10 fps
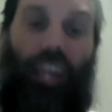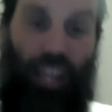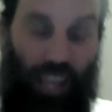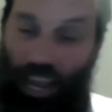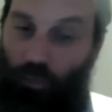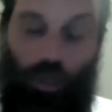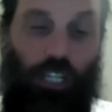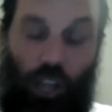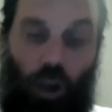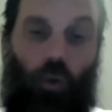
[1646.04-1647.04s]
And
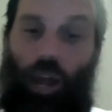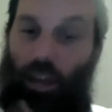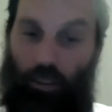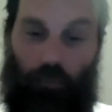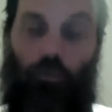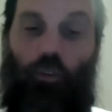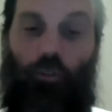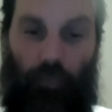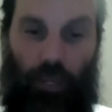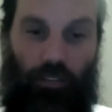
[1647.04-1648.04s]
we know other
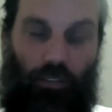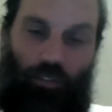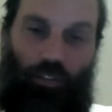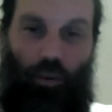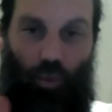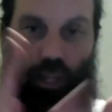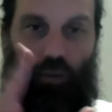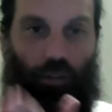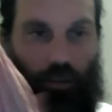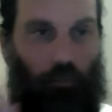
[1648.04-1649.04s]
movements where
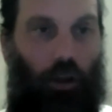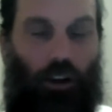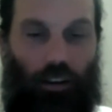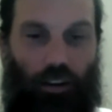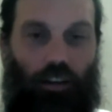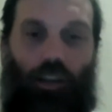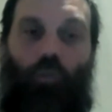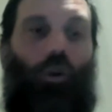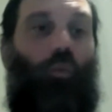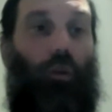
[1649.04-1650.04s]
there was a mark,
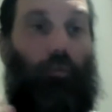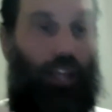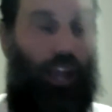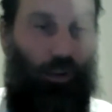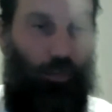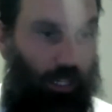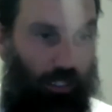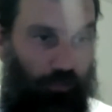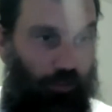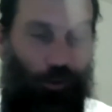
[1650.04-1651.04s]
where women got a right
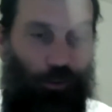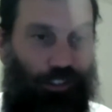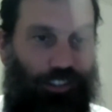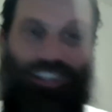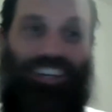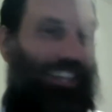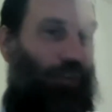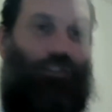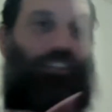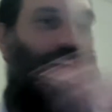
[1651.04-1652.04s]
to vote. There
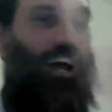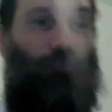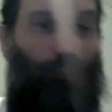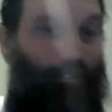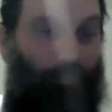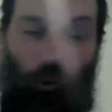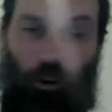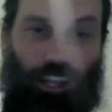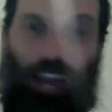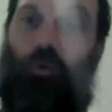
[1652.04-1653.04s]
was a time
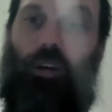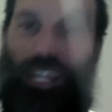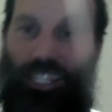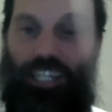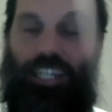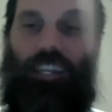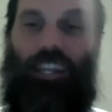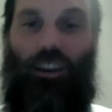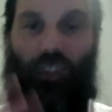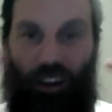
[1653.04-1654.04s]
before that where they didn't.
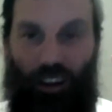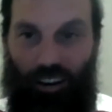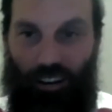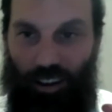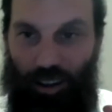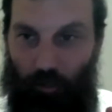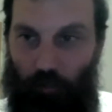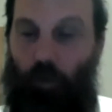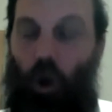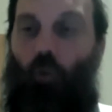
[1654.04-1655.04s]
There are
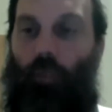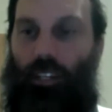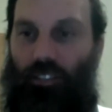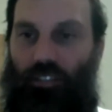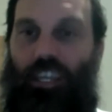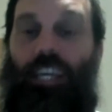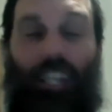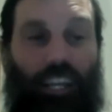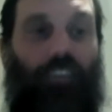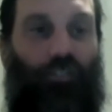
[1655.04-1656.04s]
moments in
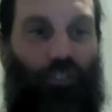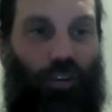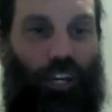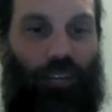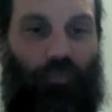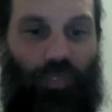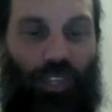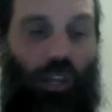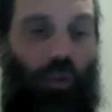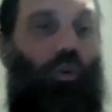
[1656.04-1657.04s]
history
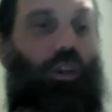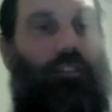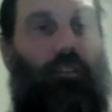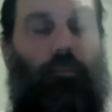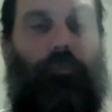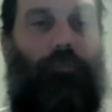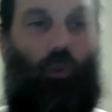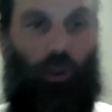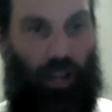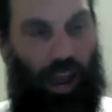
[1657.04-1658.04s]
where there's a
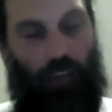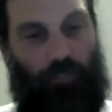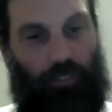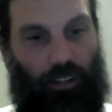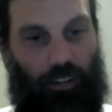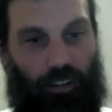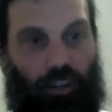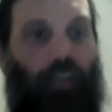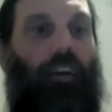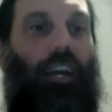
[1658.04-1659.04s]
before and after.
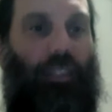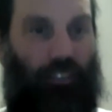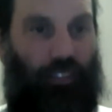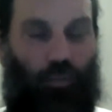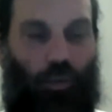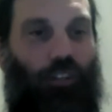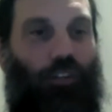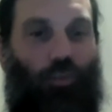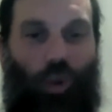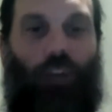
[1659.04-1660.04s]
And this is one of
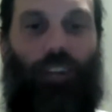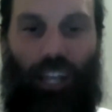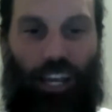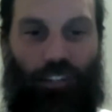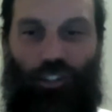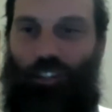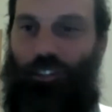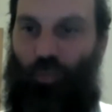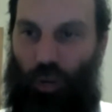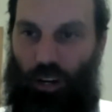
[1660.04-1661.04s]
those rare
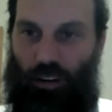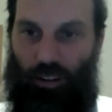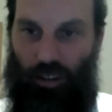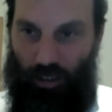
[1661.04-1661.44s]
occasions where